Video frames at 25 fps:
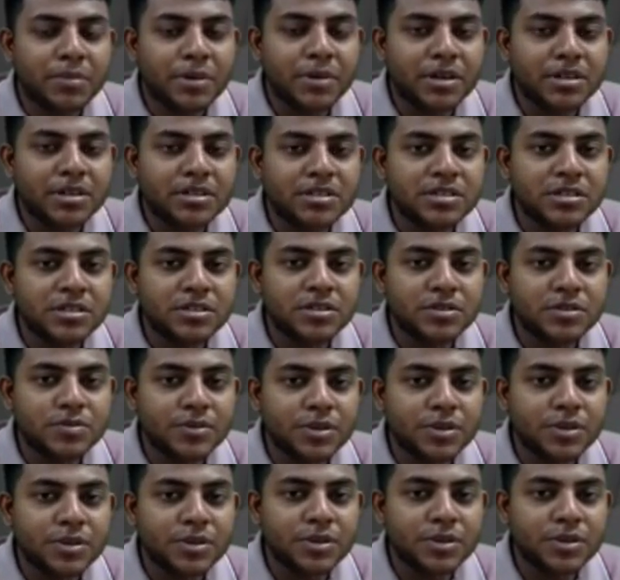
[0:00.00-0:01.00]
the
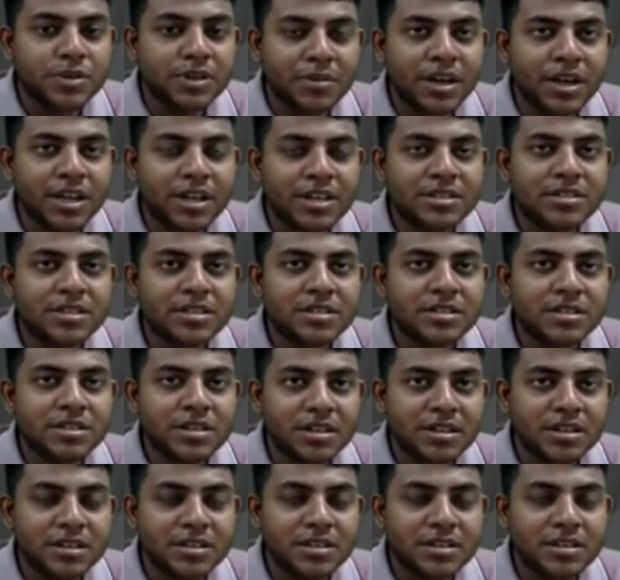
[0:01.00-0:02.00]
persons with
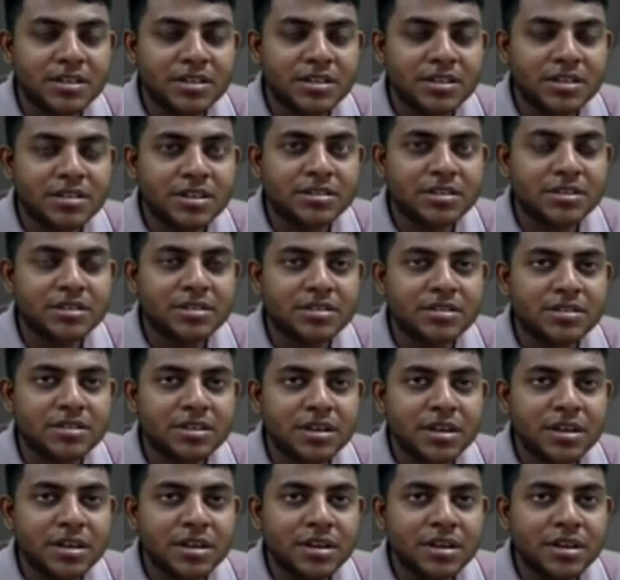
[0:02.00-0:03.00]
disabilities, the senior
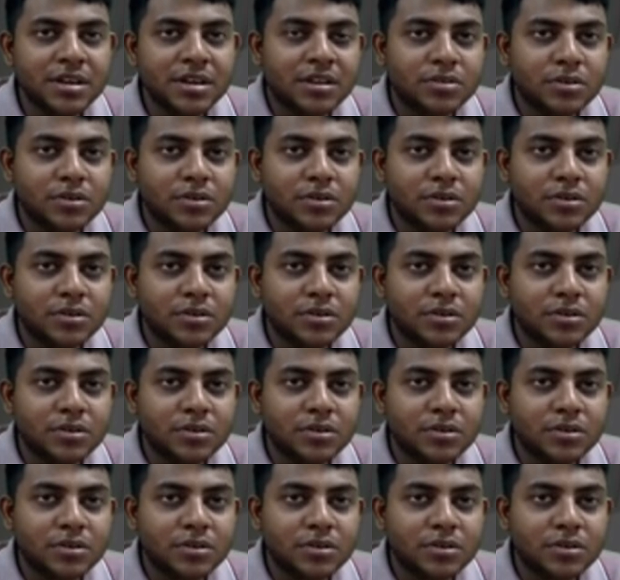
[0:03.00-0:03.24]
citizens,